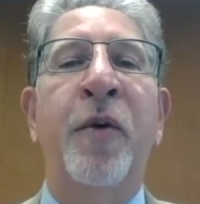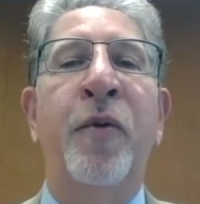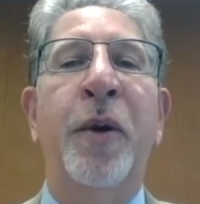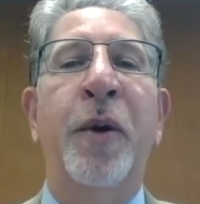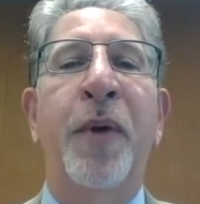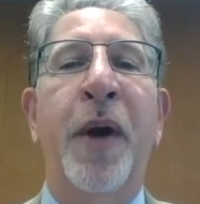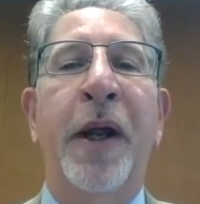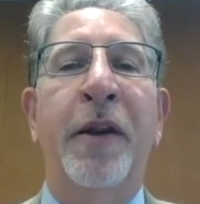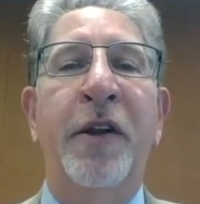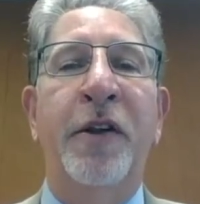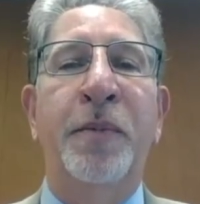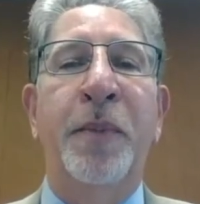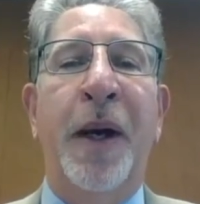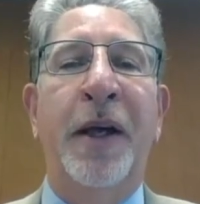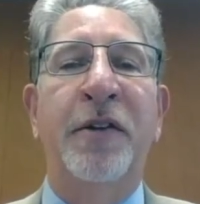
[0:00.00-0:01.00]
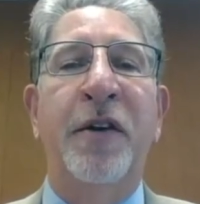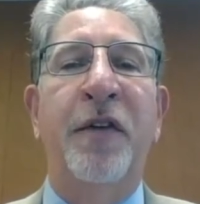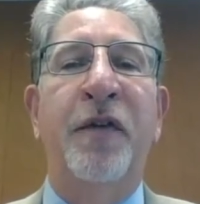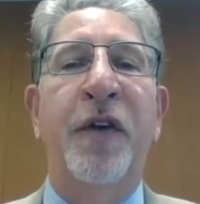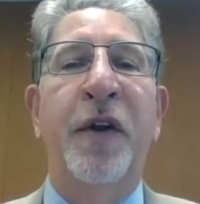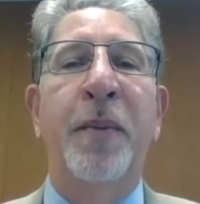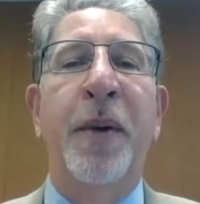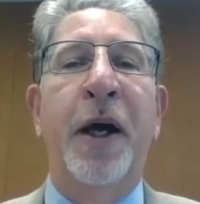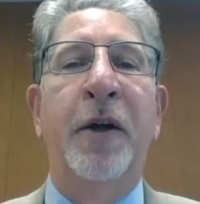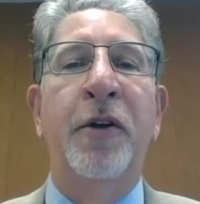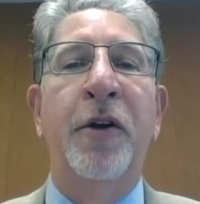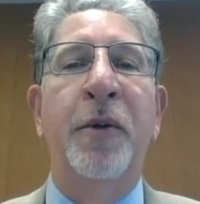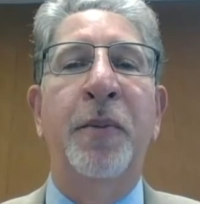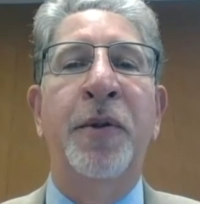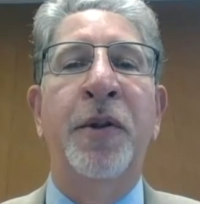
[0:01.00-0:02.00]
we break these positive feedback
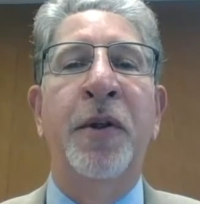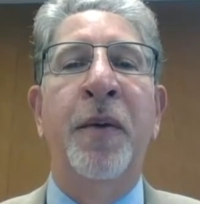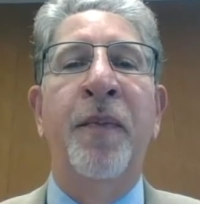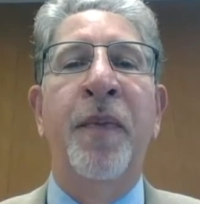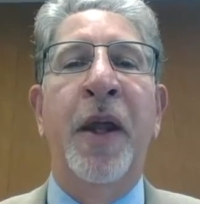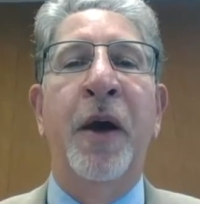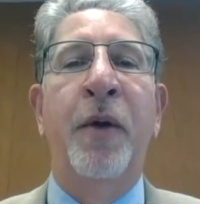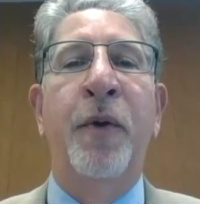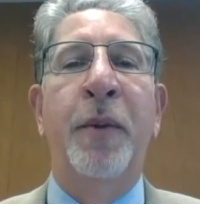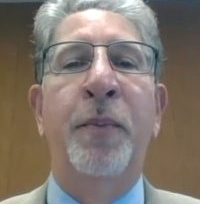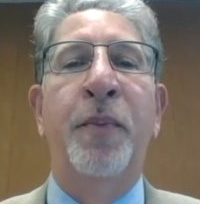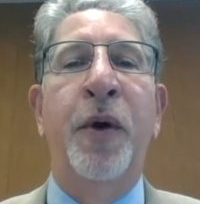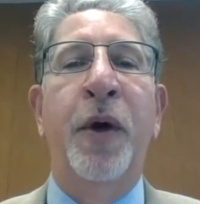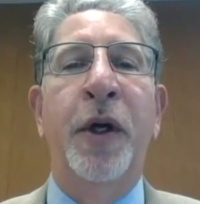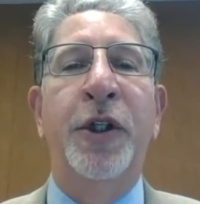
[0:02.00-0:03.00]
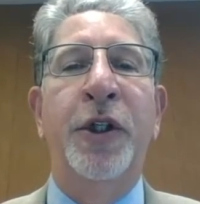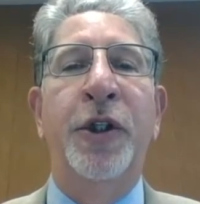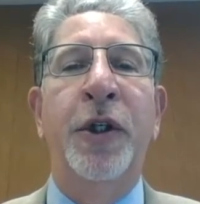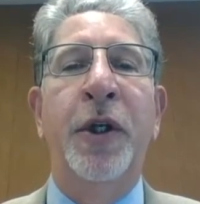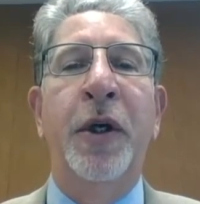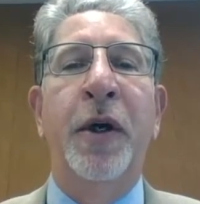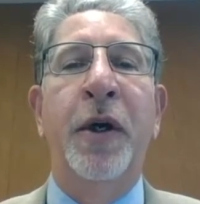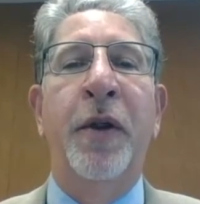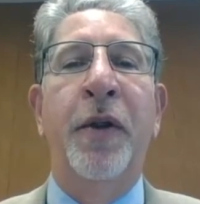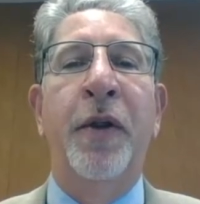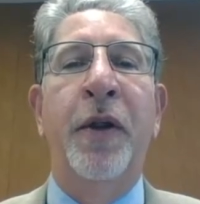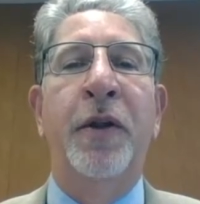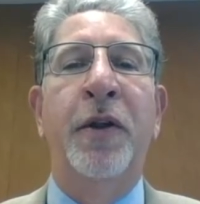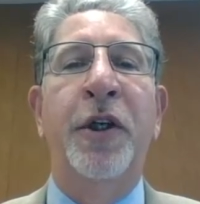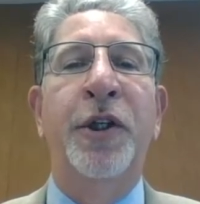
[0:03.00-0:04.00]
loops and we push
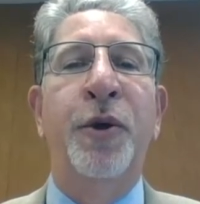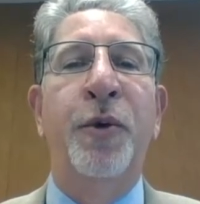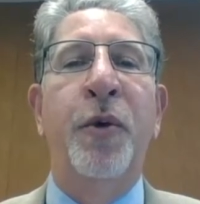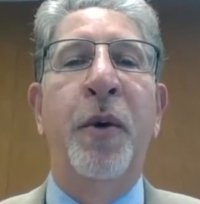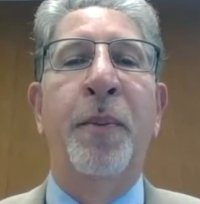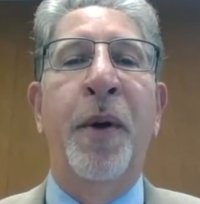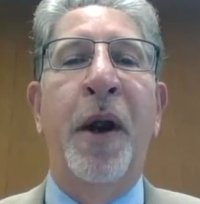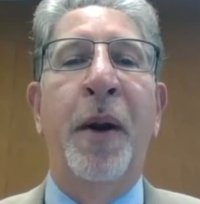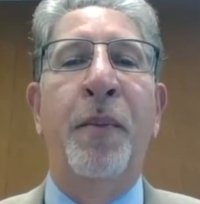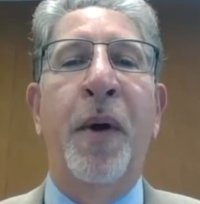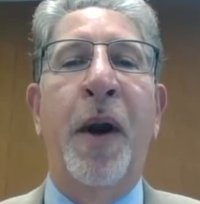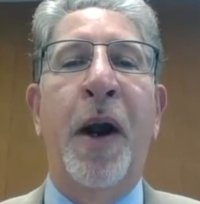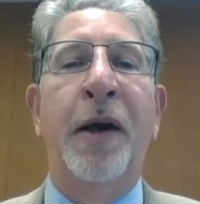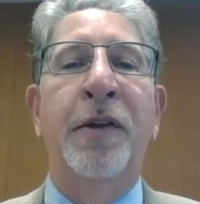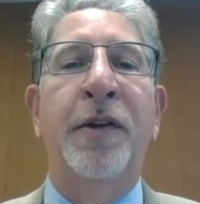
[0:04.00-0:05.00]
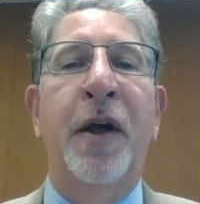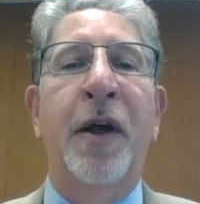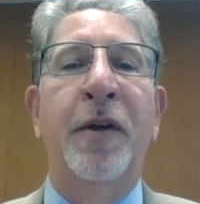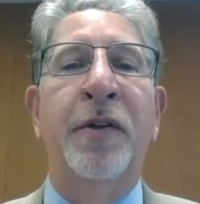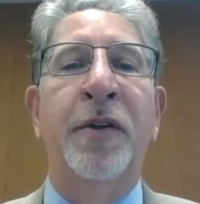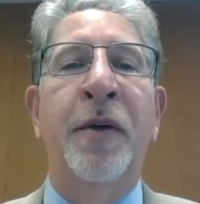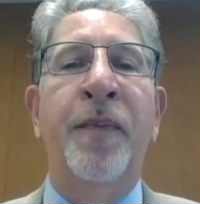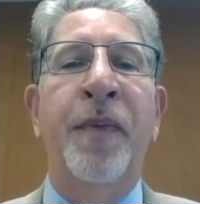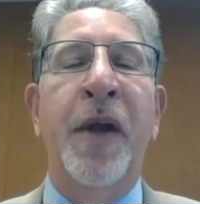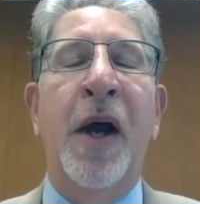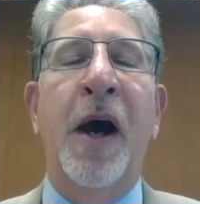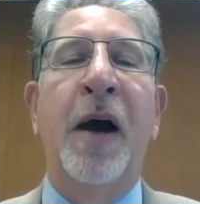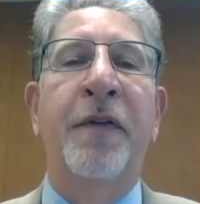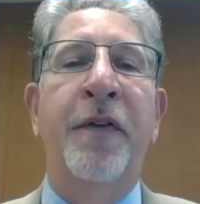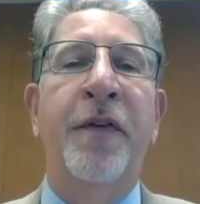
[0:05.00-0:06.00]
the tissue repair process
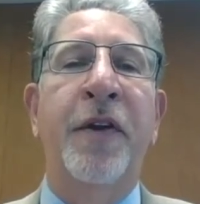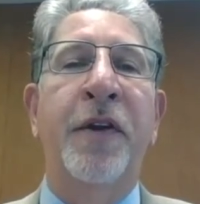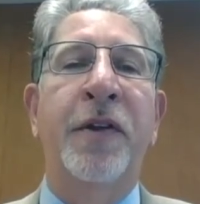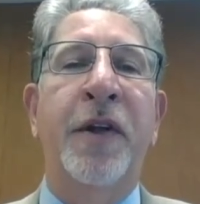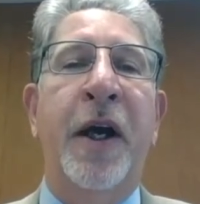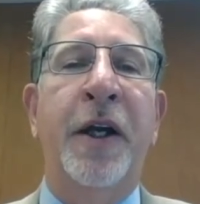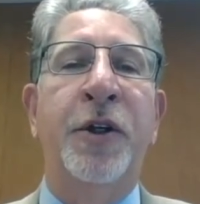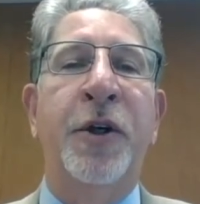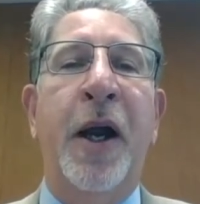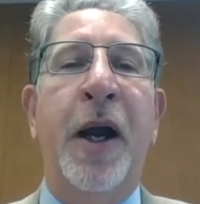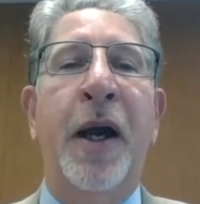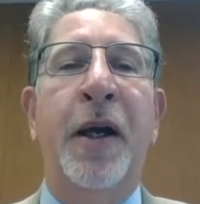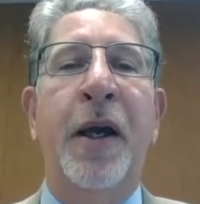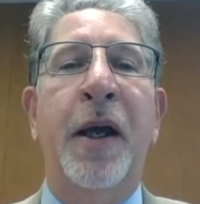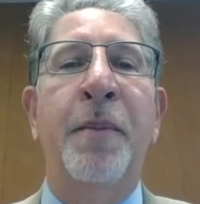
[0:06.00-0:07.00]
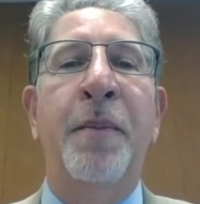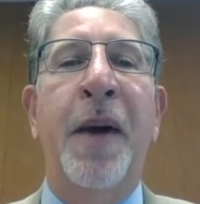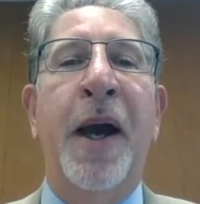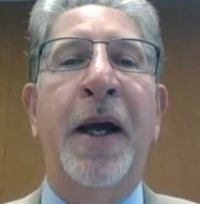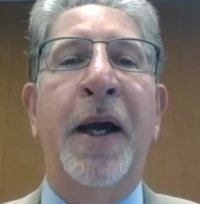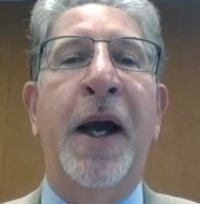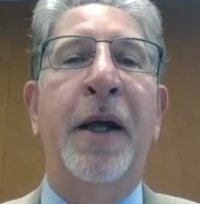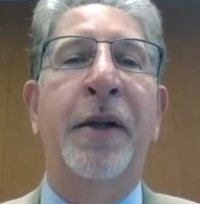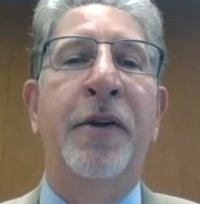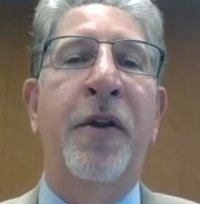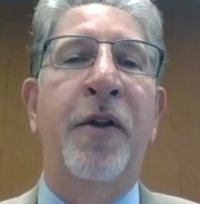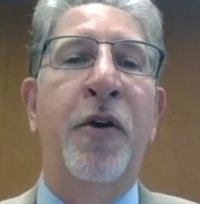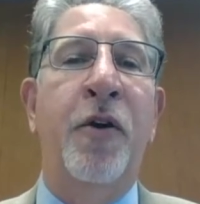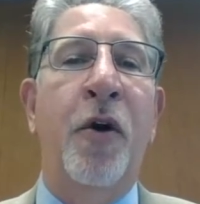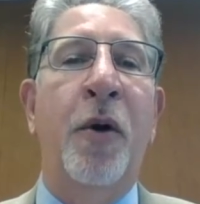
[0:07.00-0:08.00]
off of the sidetrack and back onto
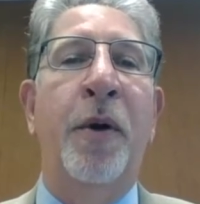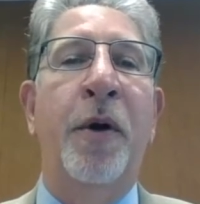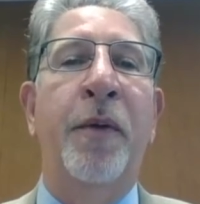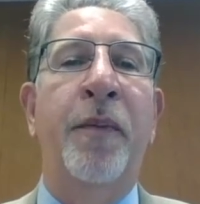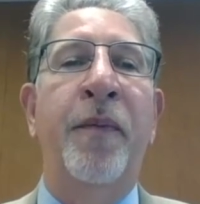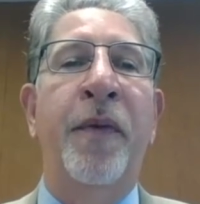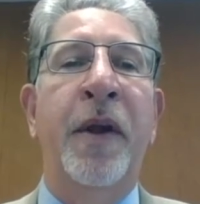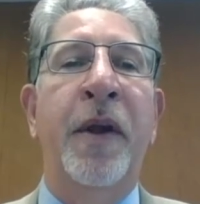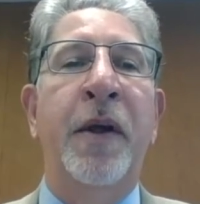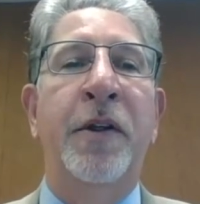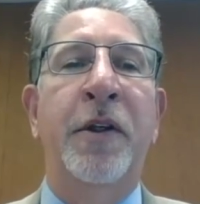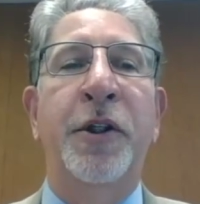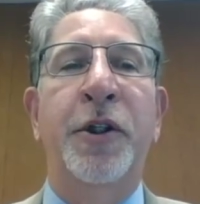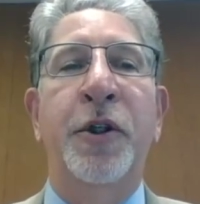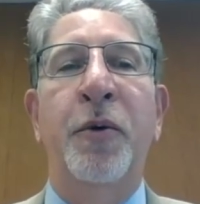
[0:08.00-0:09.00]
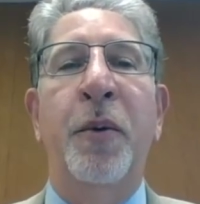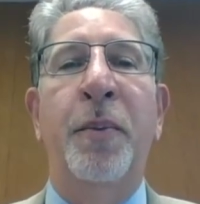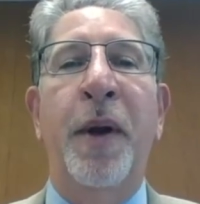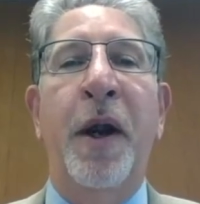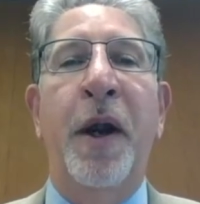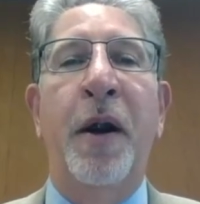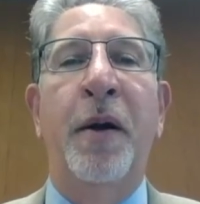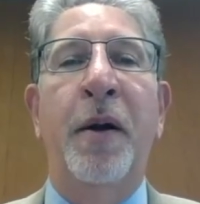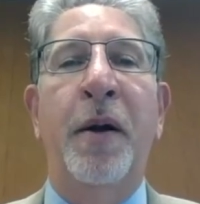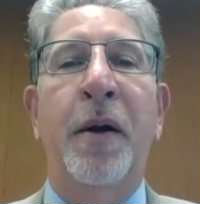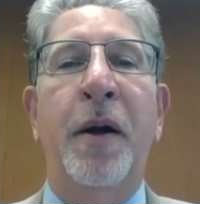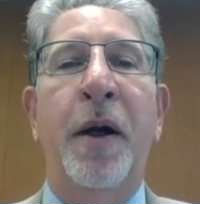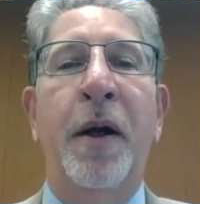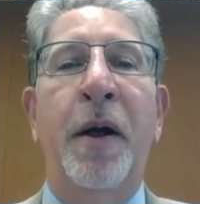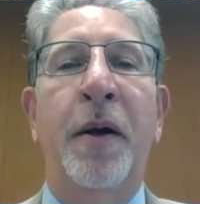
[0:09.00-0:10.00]
the normal tissue repair
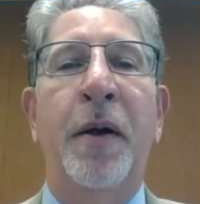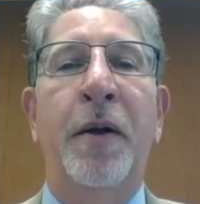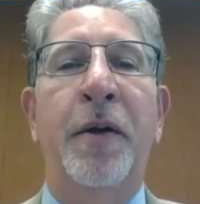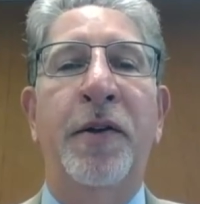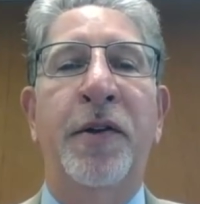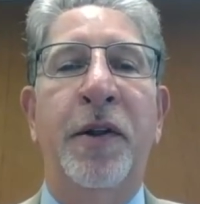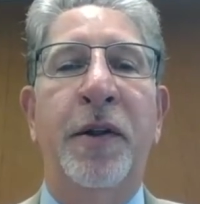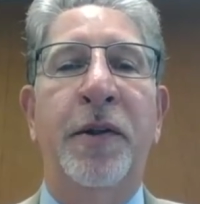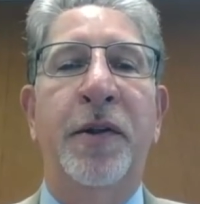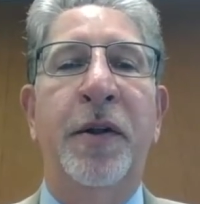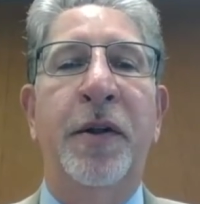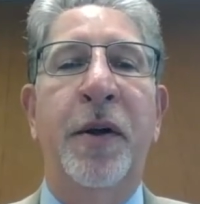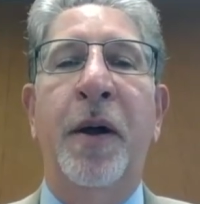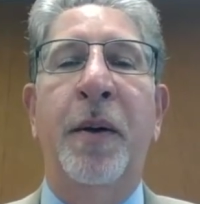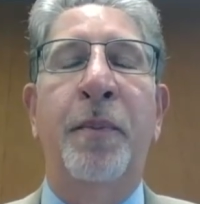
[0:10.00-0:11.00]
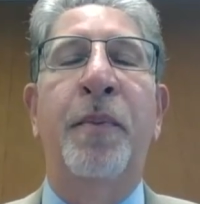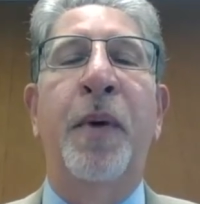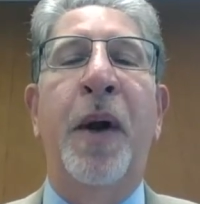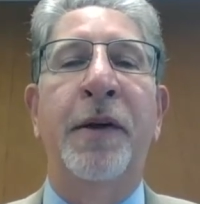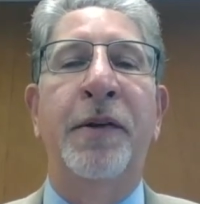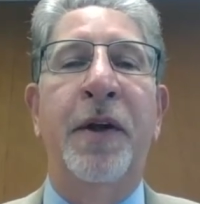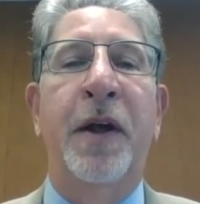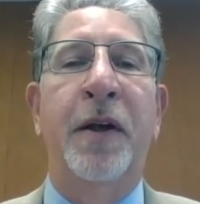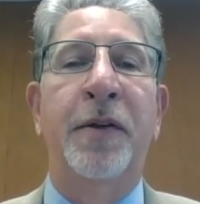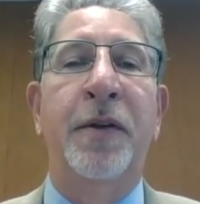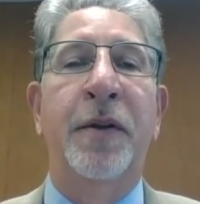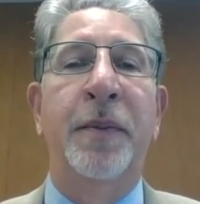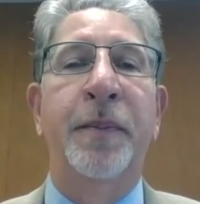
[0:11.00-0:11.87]
process.